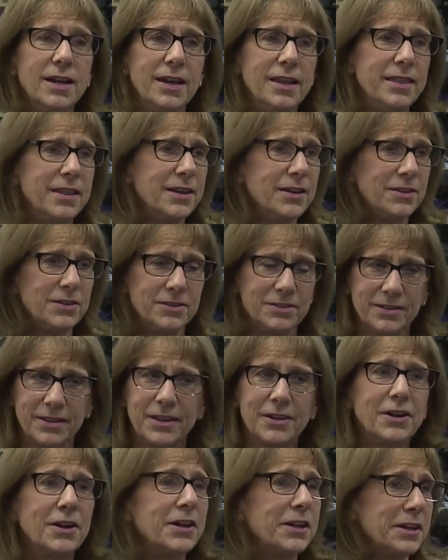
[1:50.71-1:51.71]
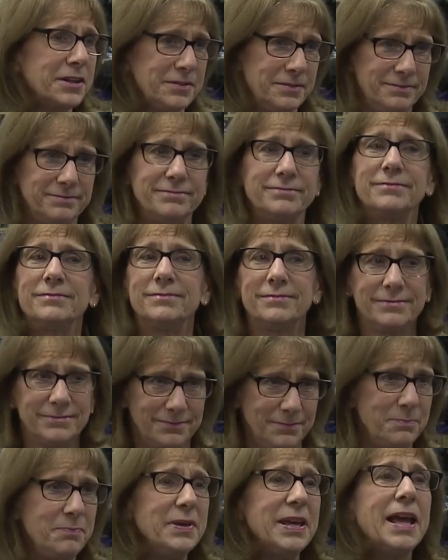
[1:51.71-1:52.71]
they're, they're going to
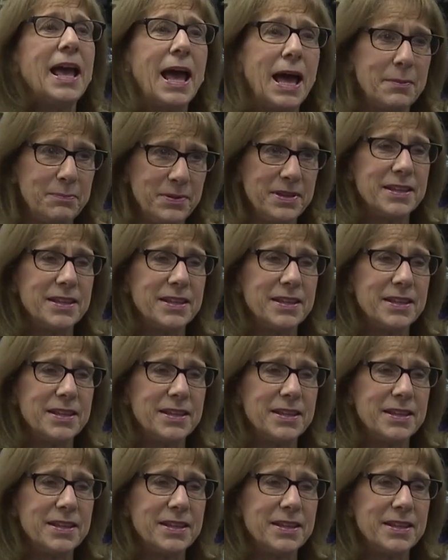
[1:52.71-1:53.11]
be happy